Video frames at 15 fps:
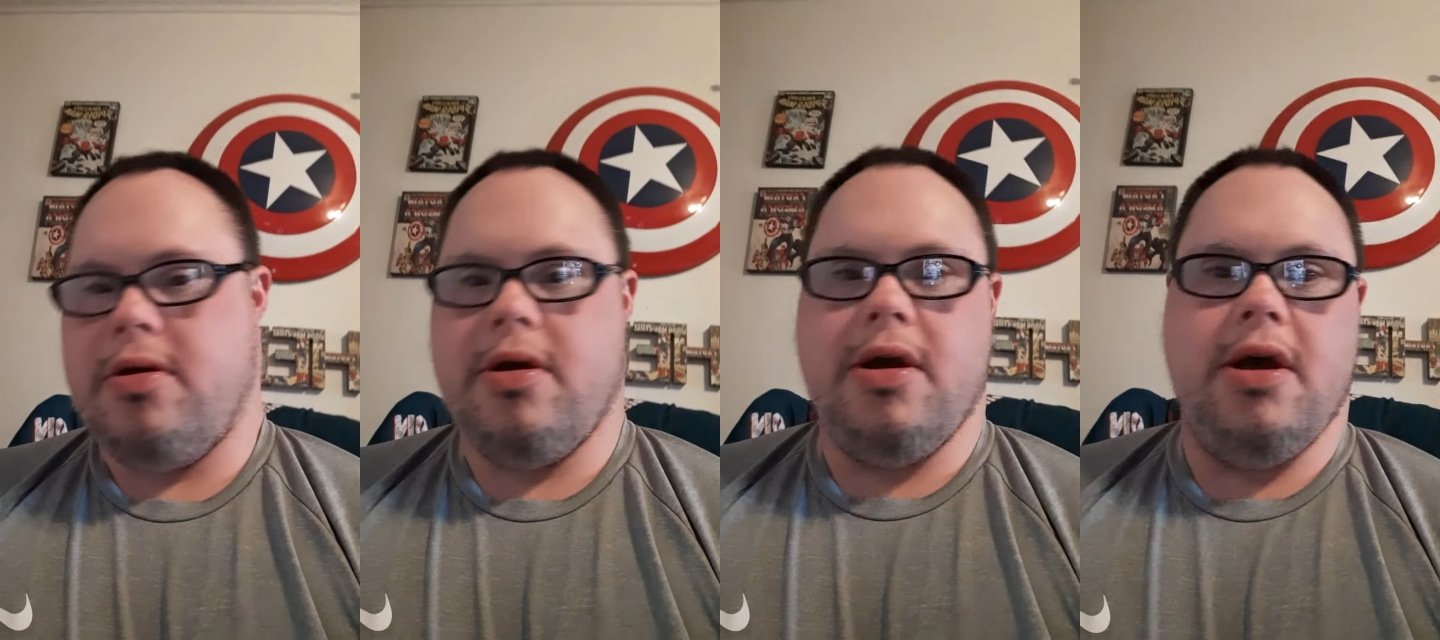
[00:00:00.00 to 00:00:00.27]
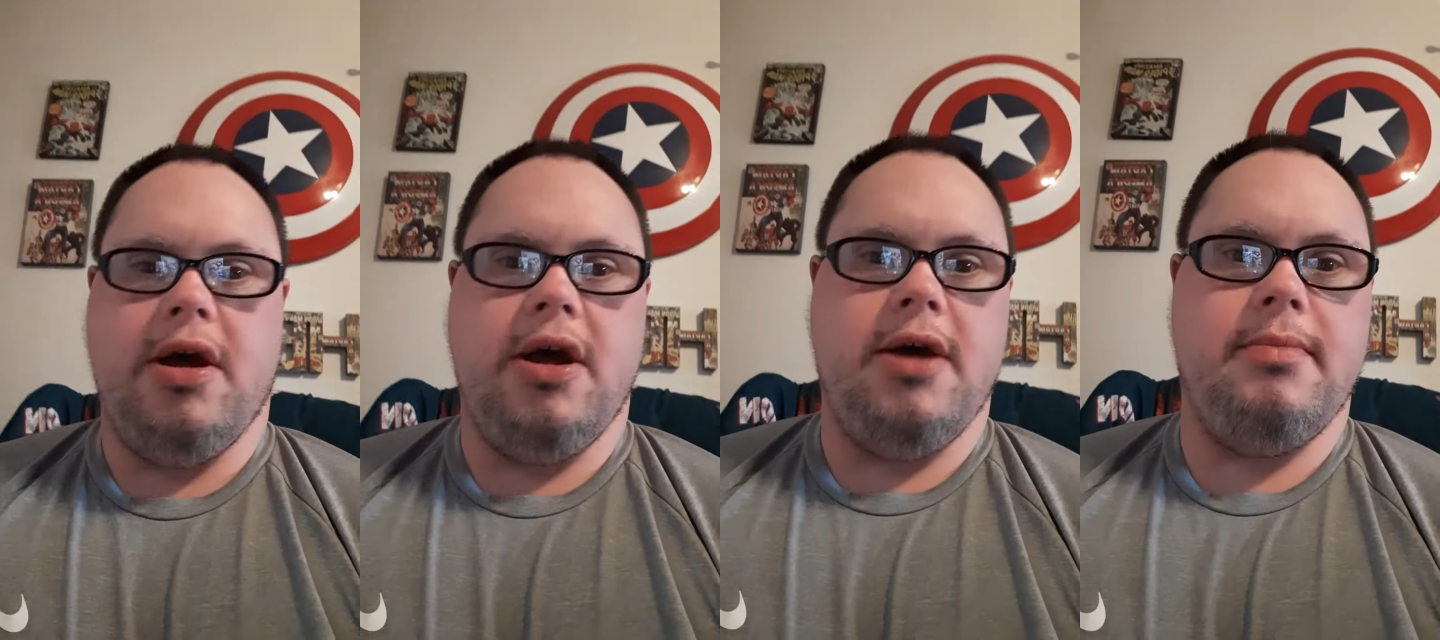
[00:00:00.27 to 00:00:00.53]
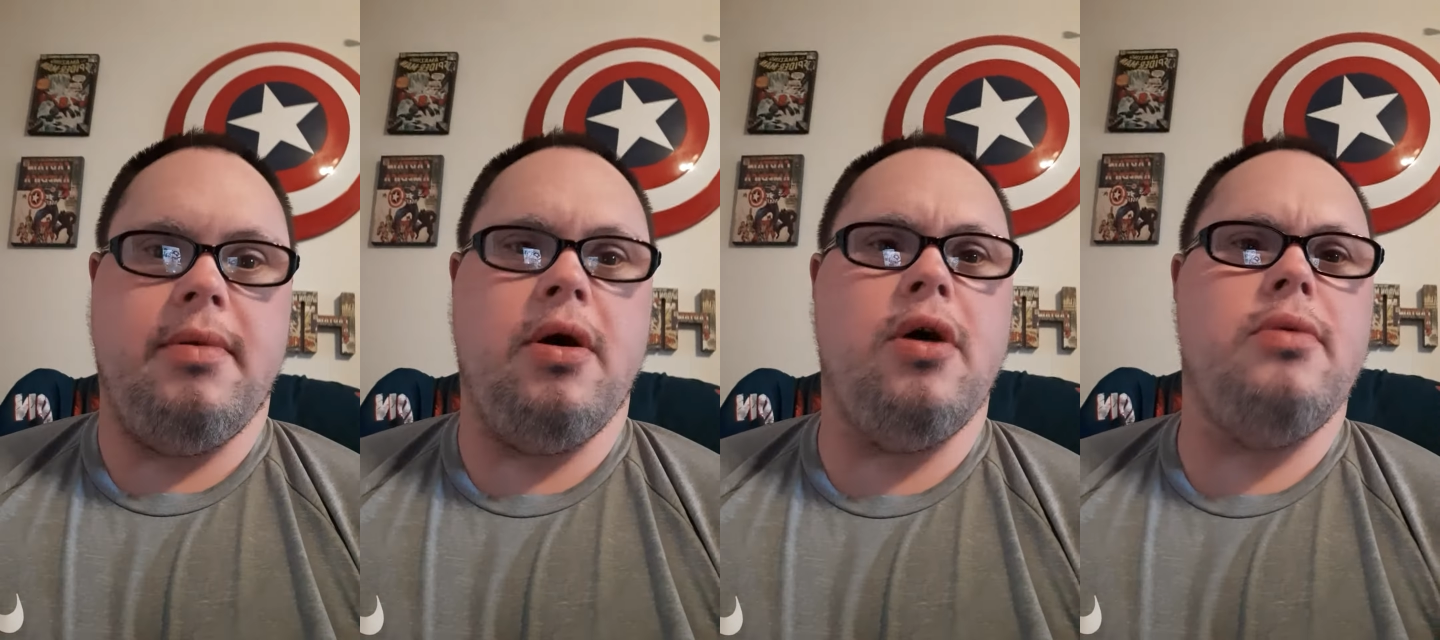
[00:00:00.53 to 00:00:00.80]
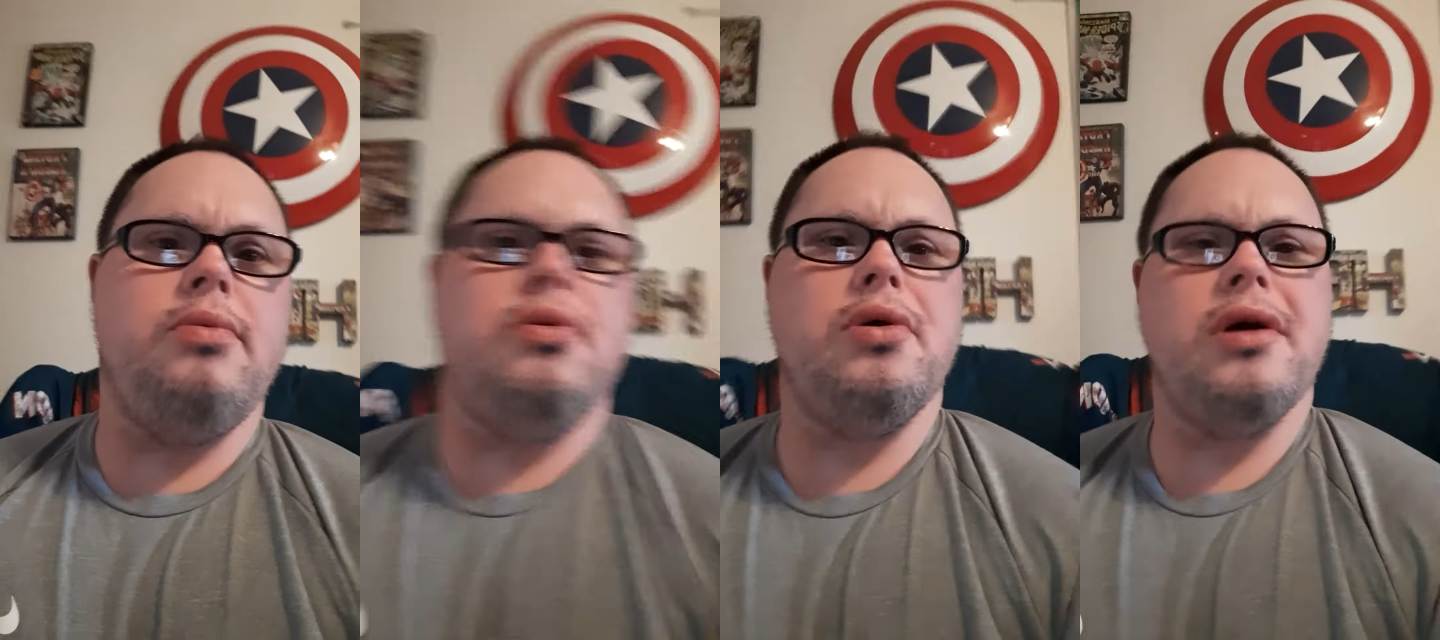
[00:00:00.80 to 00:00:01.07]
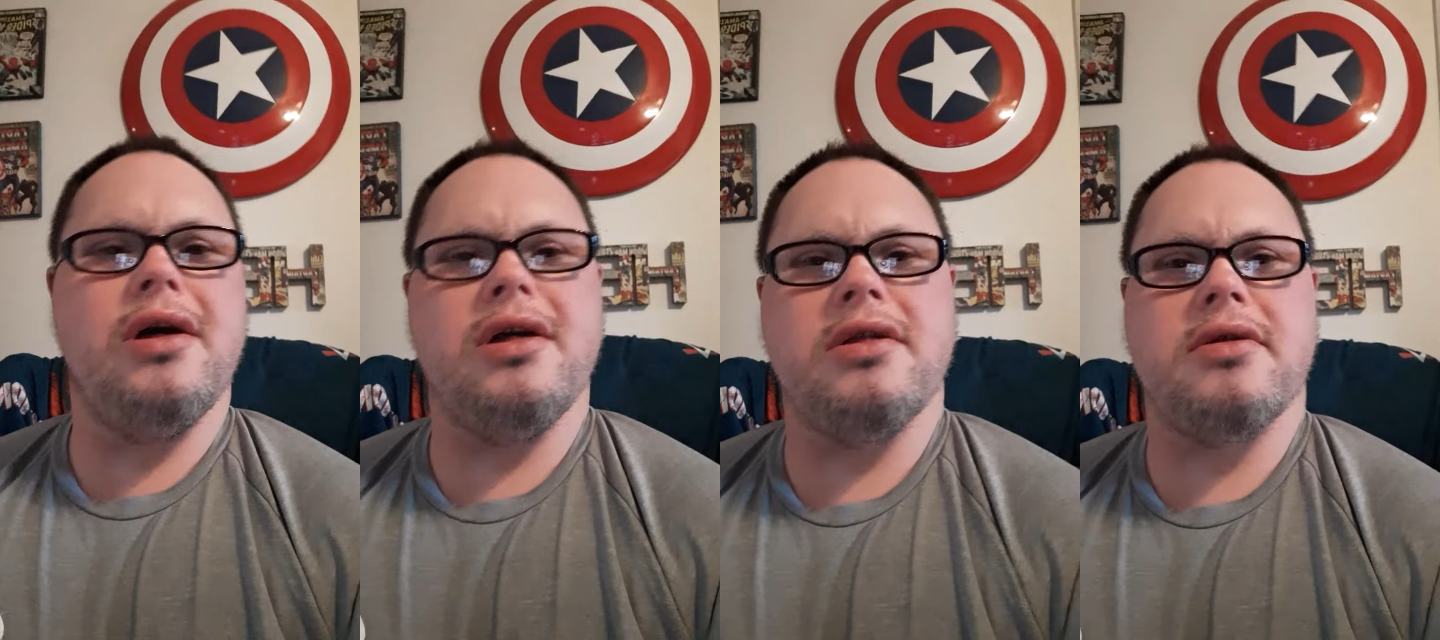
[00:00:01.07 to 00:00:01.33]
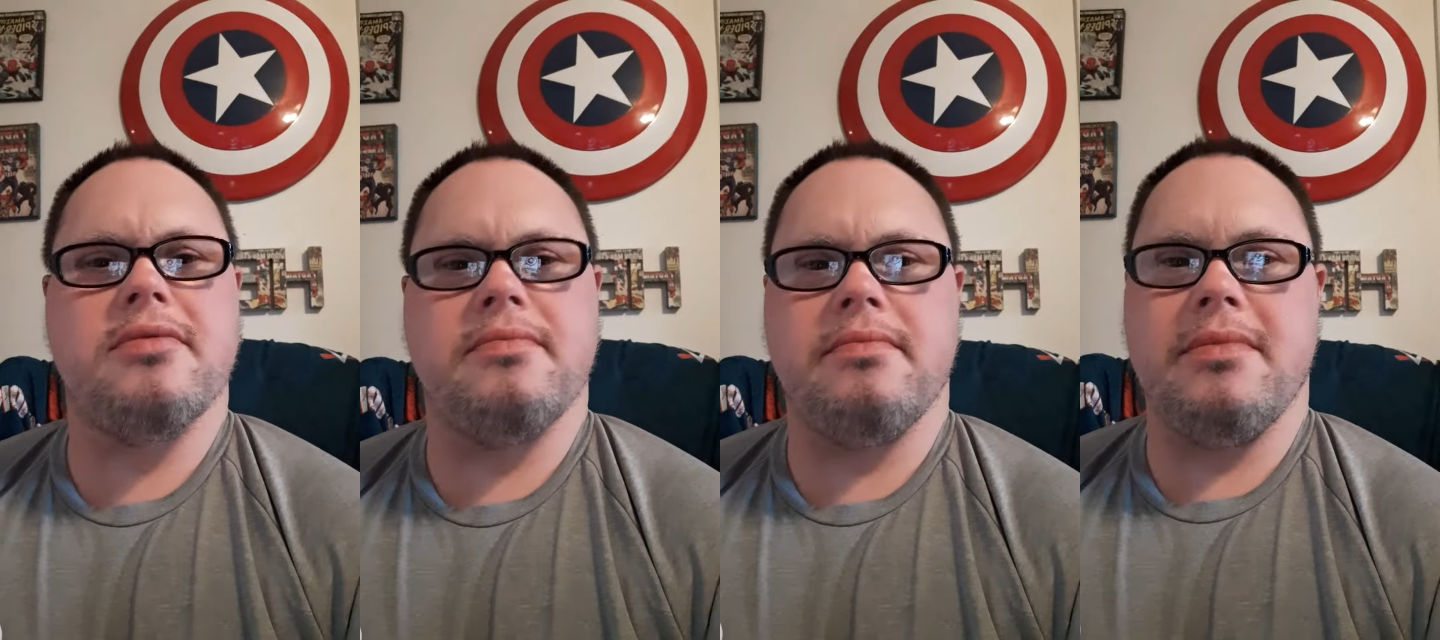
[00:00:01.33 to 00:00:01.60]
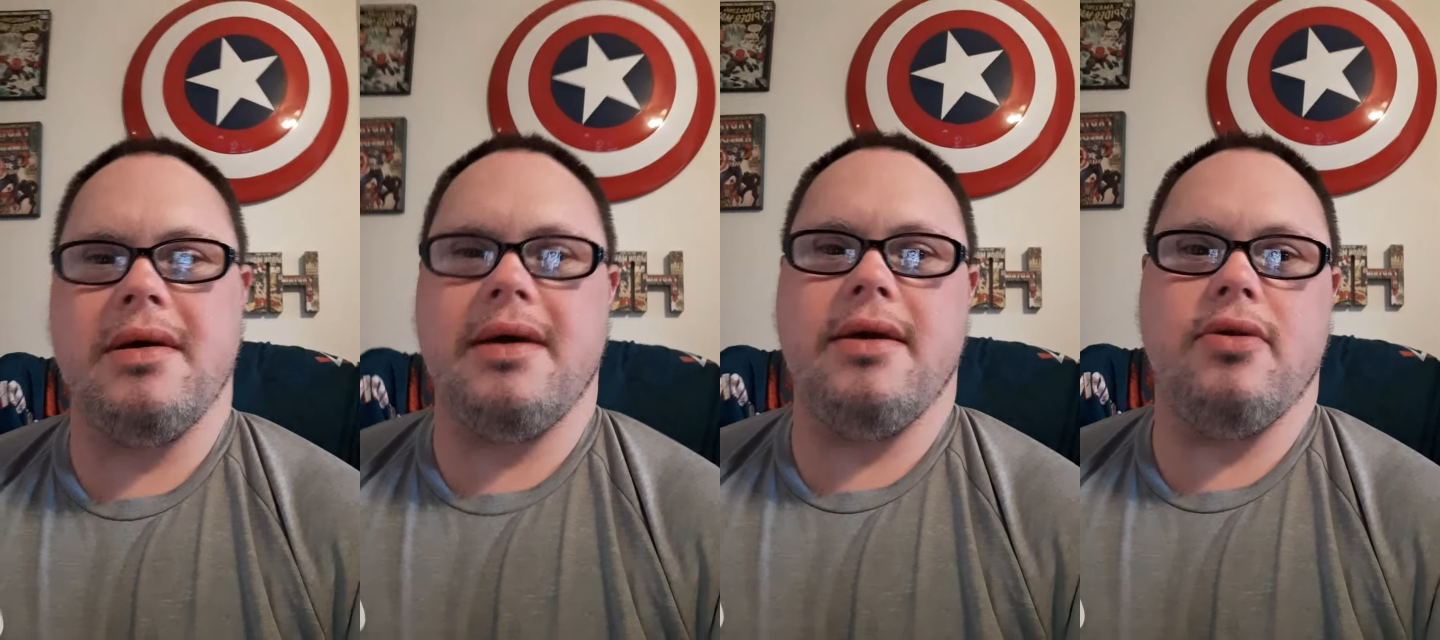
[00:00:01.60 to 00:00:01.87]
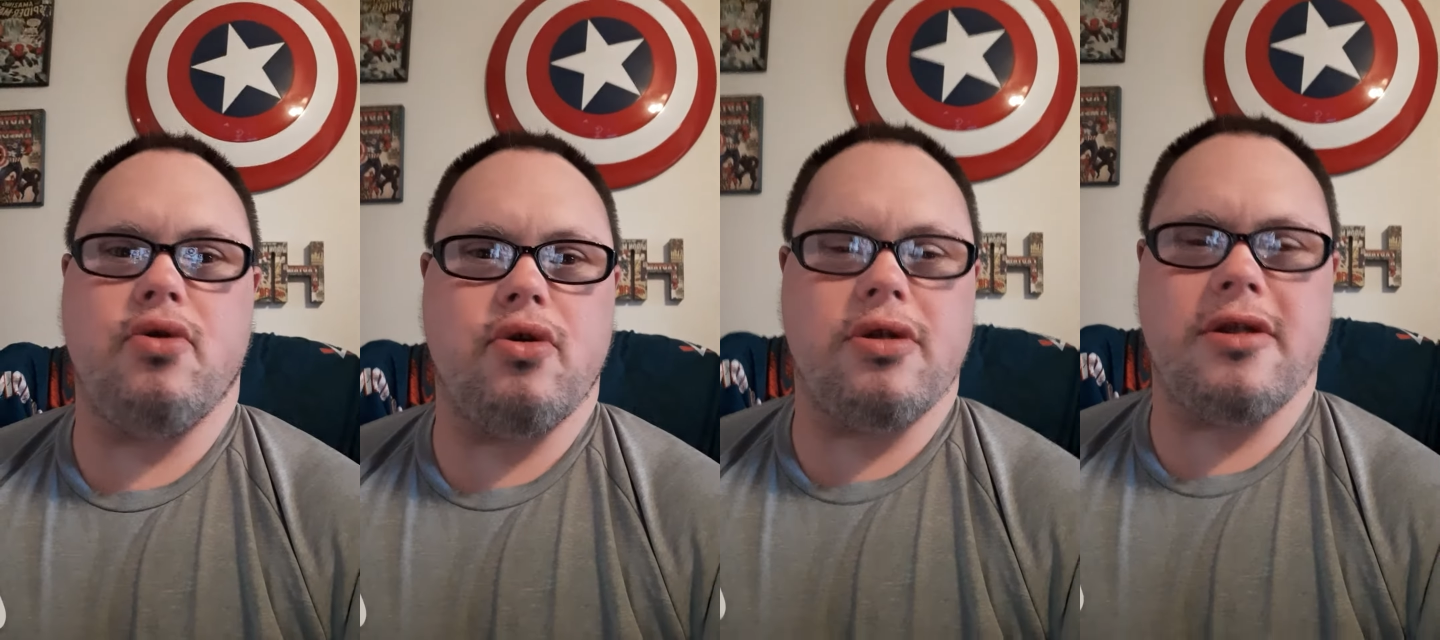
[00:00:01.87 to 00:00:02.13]
Um, hope you guys
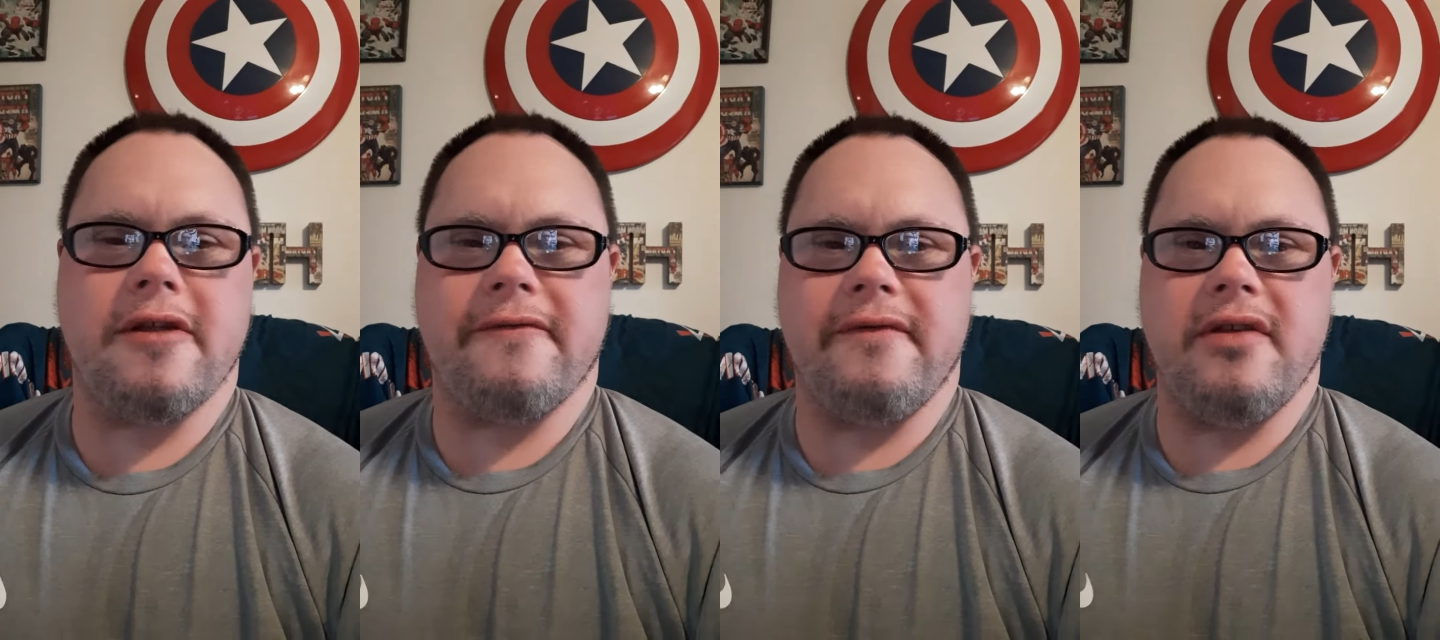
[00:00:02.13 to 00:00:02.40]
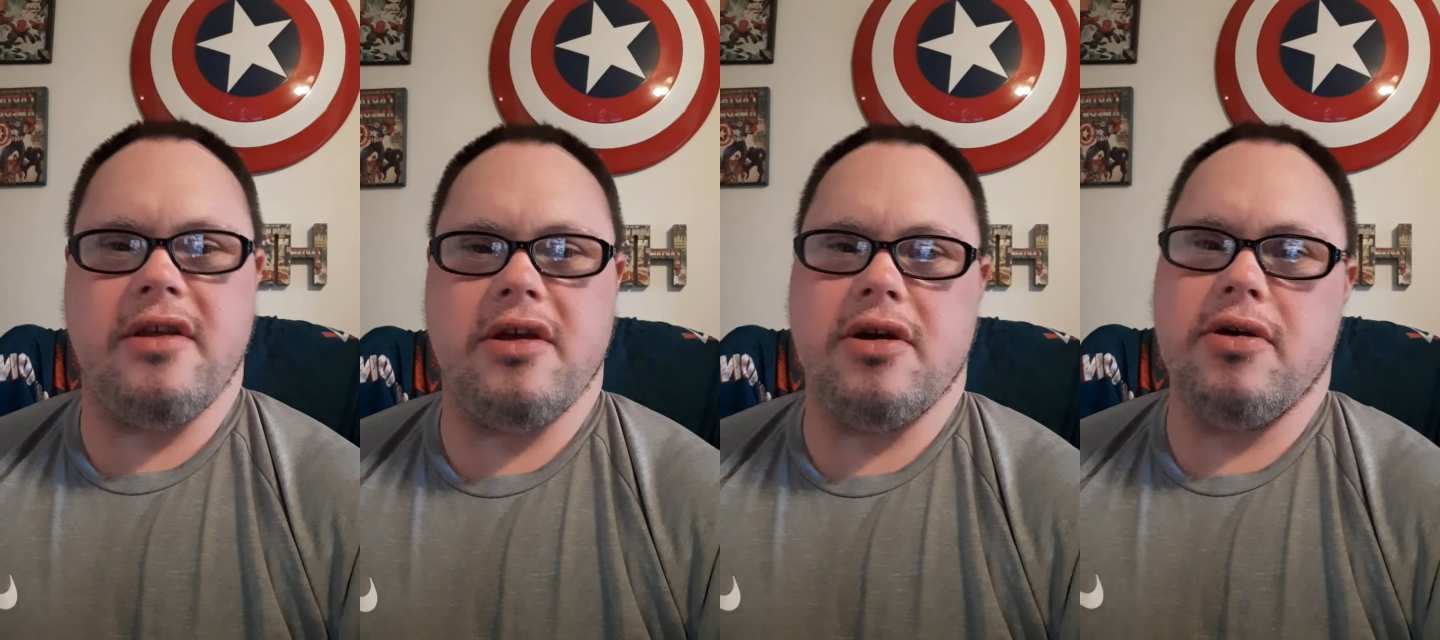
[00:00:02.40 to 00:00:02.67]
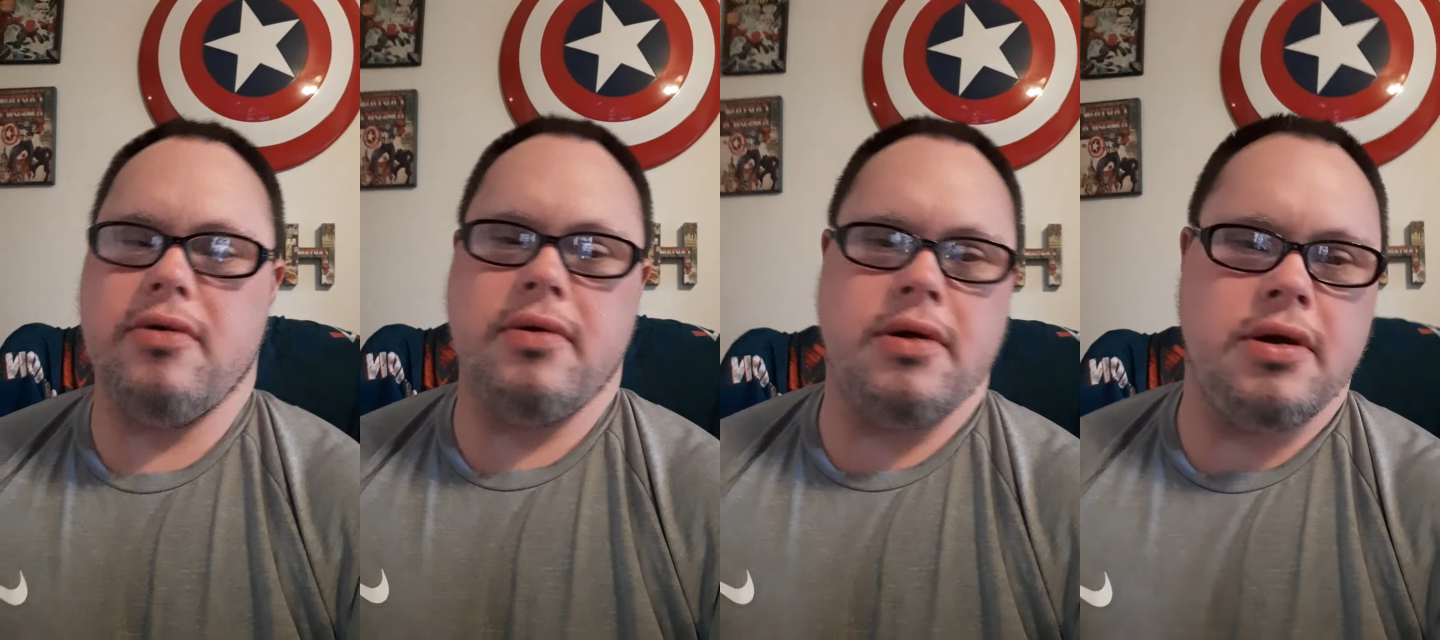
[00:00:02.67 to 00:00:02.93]
enjoyed this video.